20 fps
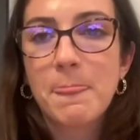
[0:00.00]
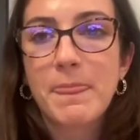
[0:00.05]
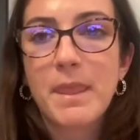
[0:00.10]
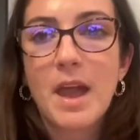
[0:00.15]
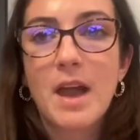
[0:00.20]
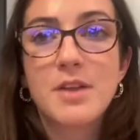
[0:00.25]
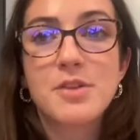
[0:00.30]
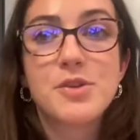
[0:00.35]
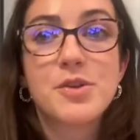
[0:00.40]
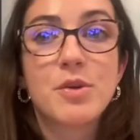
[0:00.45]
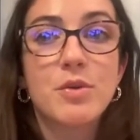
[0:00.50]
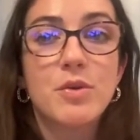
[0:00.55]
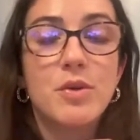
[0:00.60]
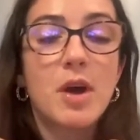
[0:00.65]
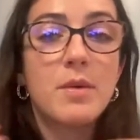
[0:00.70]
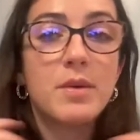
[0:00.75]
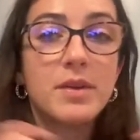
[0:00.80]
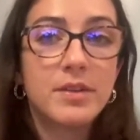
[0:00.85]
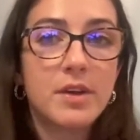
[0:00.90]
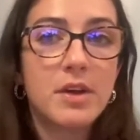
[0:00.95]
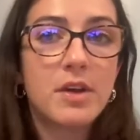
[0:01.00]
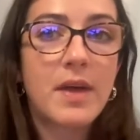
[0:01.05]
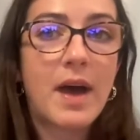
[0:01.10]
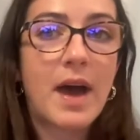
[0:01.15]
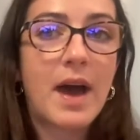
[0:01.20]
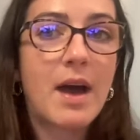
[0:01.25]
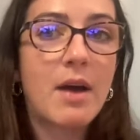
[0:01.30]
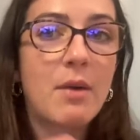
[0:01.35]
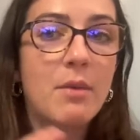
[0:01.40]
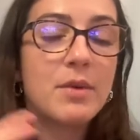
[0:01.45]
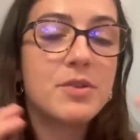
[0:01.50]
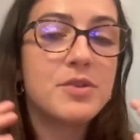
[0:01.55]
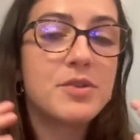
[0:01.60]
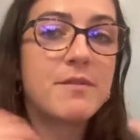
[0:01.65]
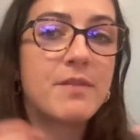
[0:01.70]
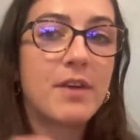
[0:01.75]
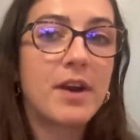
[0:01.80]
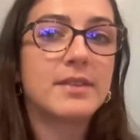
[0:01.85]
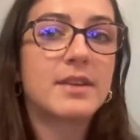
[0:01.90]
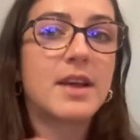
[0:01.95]
And she'll go and do that when she
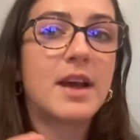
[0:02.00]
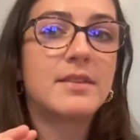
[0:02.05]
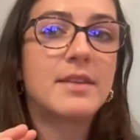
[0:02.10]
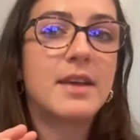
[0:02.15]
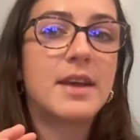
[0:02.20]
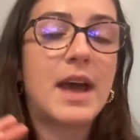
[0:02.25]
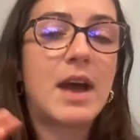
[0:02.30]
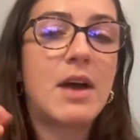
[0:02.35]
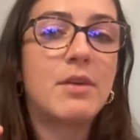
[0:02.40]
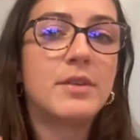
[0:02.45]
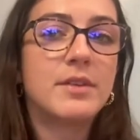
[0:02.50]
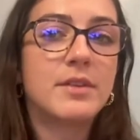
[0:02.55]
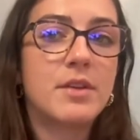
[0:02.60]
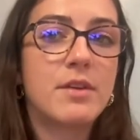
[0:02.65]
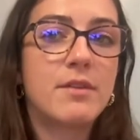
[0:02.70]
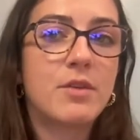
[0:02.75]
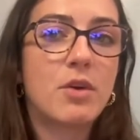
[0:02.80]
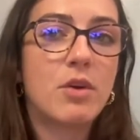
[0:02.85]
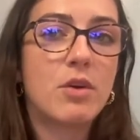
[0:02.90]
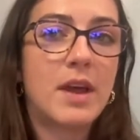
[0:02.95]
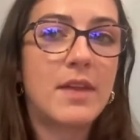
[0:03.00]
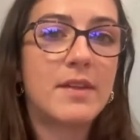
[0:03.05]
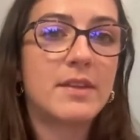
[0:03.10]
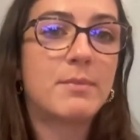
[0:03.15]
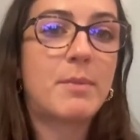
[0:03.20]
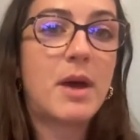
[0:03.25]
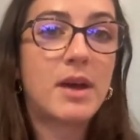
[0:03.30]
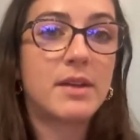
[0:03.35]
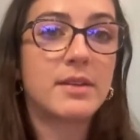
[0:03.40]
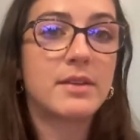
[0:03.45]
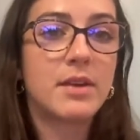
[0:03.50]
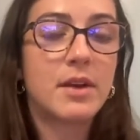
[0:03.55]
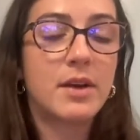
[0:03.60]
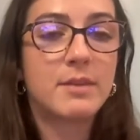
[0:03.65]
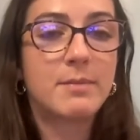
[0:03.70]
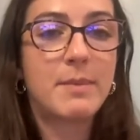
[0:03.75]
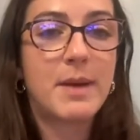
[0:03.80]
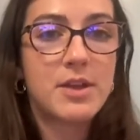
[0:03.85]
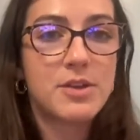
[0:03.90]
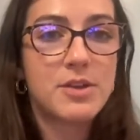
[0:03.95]
first gets the account. So you've got like this
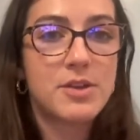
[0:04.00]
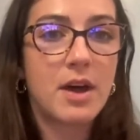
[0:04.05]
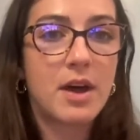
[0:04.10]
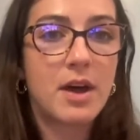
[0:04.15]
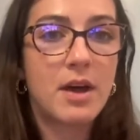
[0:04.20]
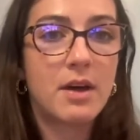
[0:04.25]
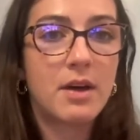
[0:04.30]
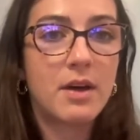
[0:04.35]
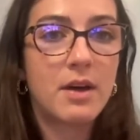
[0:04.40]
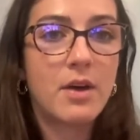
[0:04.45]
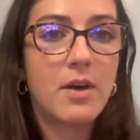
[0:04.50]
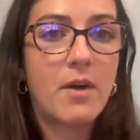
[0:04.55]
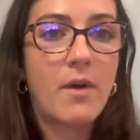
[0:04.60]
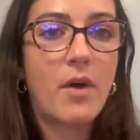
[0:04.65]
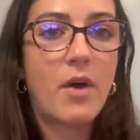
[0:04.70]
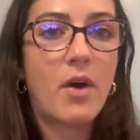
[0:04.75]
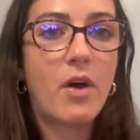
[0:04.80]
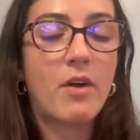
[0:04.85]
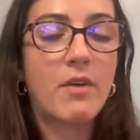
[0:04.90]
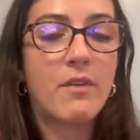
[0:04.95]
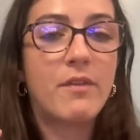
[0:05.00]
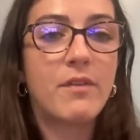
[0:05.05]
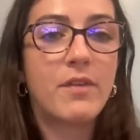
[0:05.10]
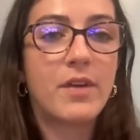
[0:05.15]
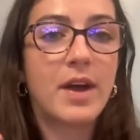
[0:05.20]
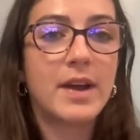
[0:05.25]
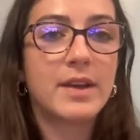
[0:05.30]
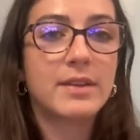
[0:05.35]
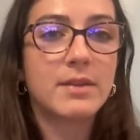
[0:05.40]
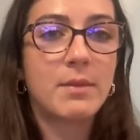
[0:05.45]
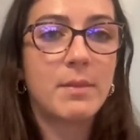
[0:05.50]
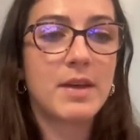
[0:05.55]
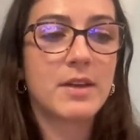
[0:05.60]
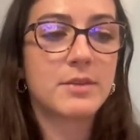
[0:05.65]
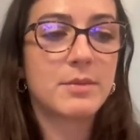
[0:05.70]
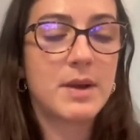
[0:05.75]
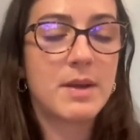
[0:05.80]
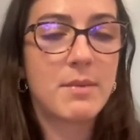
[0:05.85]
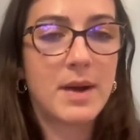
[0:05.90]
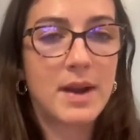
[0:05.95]
personalized picture of like something that's
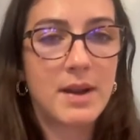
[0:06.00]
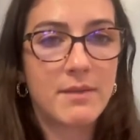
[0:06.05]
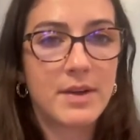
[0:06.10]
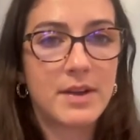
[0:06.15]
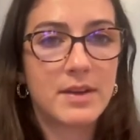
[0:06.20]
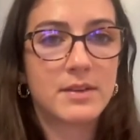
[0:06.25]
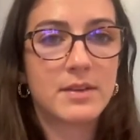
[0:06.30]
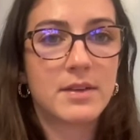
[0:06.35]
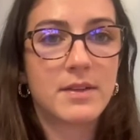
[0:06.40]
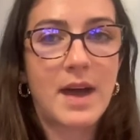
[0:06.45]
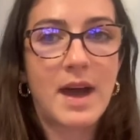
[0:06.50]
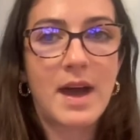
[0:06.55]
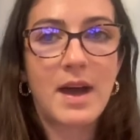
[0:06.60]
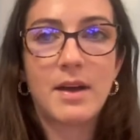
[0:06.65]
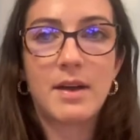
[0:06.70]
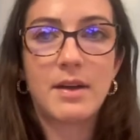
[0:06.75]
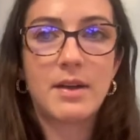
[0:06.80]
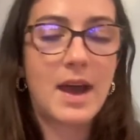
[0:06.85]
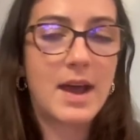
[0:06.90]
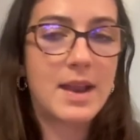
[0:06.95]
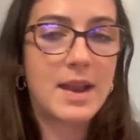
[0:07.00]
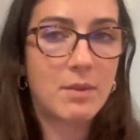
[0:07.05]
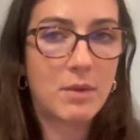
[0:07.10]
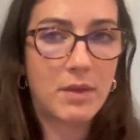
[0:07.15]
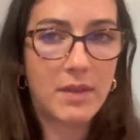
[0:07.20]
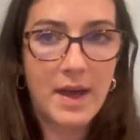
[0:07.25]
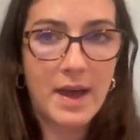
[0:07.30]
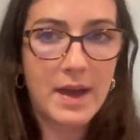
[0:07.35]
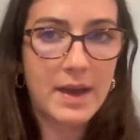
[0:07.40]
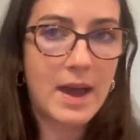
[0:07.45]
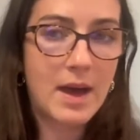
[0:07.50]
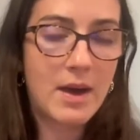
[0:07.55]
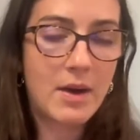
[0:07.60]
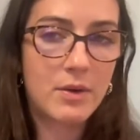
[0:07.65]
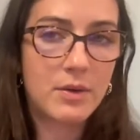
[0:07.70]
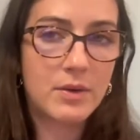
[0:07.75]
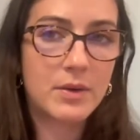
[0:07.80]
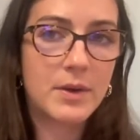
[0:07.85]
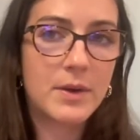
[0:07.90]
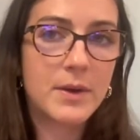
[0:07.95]
really relevant to that anyone in that
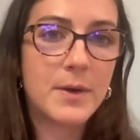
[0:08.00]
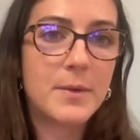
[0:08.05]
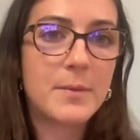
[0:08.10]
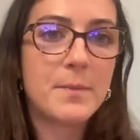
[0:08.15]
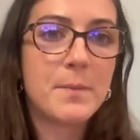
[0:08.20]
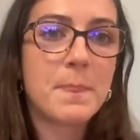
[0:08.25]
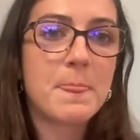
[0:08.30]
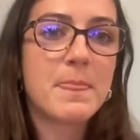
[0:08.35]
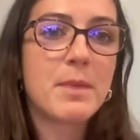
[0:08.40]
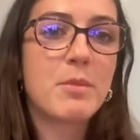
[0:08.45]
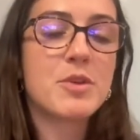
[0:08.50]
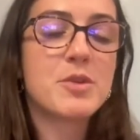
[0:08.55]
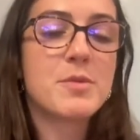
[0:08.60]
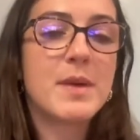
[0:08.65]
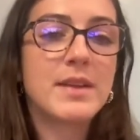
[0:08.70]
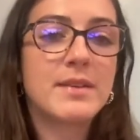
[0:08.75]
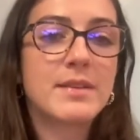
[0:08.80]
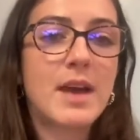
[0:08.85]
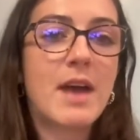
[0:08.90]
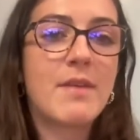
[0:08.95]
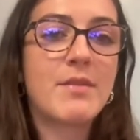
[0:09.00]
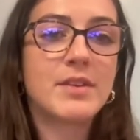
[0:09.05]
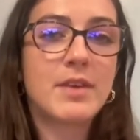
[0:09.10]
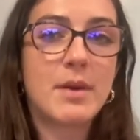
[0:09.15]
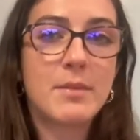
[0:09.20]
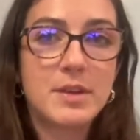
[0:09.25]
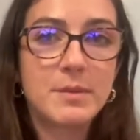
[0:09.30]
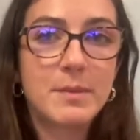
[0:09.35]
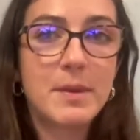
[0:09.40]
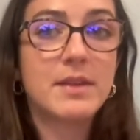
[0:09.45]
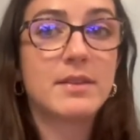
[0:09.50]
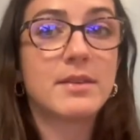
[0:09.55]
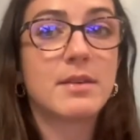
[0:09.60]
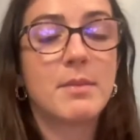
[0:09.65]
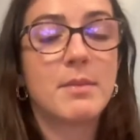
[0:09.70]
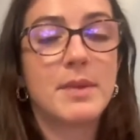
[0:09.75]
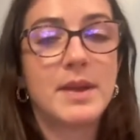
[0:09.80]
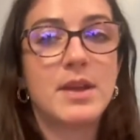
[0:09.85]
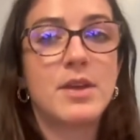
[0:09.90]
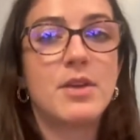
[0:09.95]
account, which means that every time you speak to
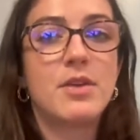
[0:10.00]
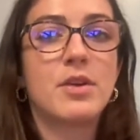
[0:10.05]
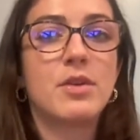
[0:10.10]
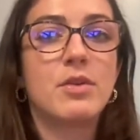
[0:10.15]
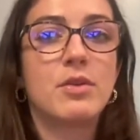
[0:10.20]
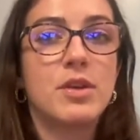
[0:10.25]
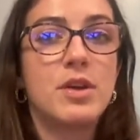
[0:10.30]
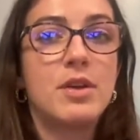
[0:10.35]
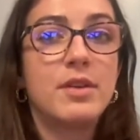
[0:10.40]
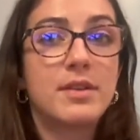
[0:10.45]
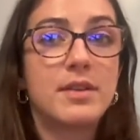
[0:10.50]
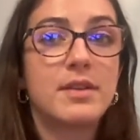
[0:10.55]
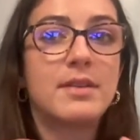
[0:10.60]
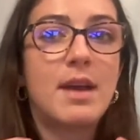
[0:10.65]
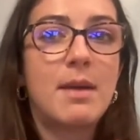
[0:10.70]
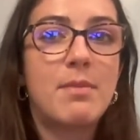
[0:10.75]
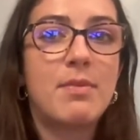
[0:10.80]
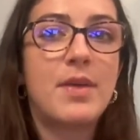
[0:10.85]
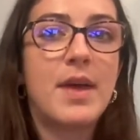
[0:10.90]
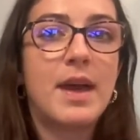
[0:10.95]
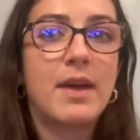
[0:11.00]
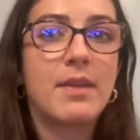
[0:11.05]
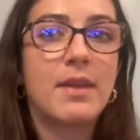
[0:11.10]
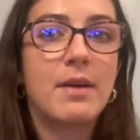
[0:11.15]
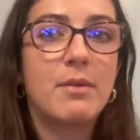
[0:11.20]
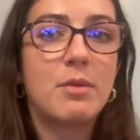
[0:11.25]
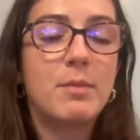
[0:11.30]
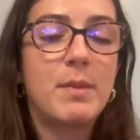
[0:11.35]
somebody, you can use the same thing that would